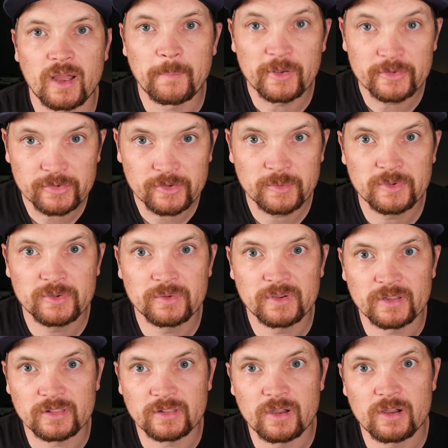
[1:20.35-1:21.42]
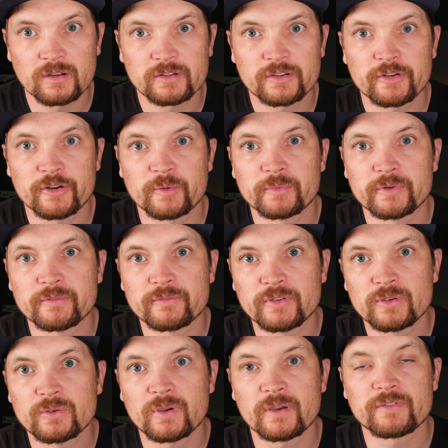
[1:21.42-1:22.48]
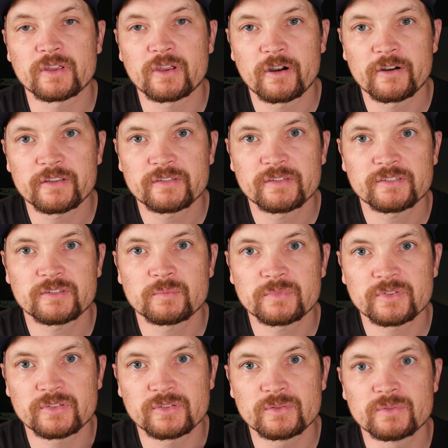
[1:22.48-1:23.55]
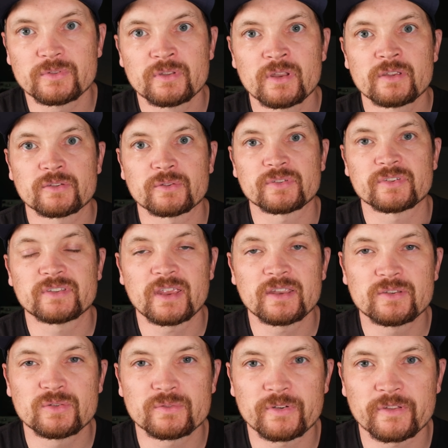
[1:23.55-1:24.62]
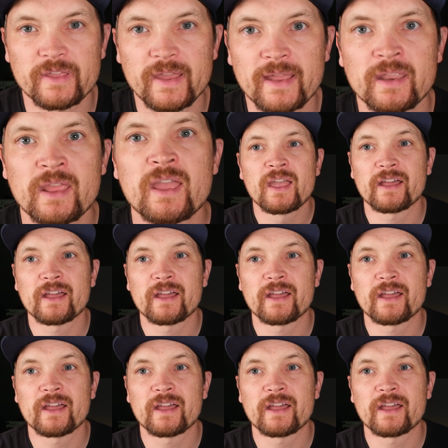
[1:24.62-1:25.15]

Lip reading: I'm also going to be doing a long-term review of the Garda system soon, so stay tuned for that.